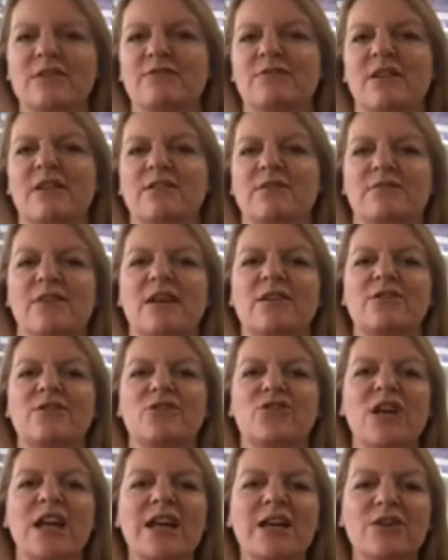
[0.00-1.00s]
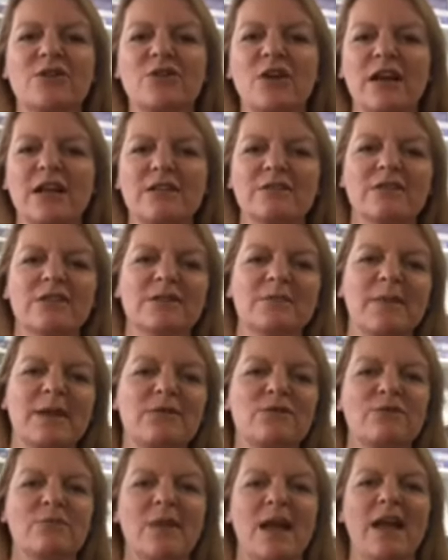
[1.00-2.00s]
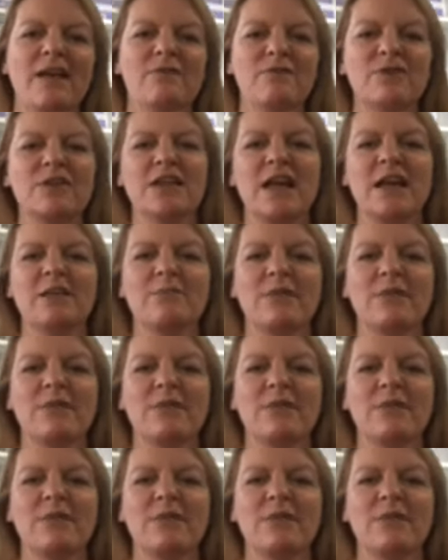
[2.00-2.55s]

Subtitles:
gross, gross. Check your 9-year-old's bedroom every day.